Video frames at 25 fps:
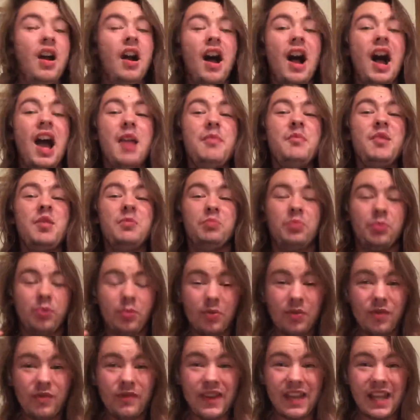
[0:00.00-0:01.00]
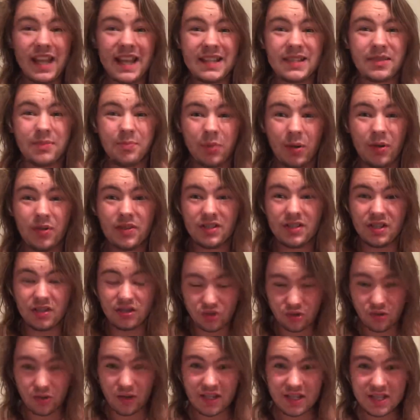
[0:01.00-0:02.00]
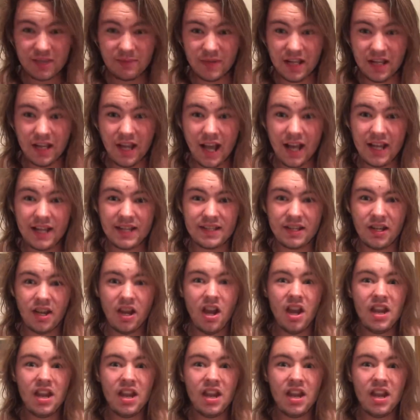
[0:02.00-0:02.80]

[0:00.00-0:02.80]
I'm improving as a person, trust me, guys.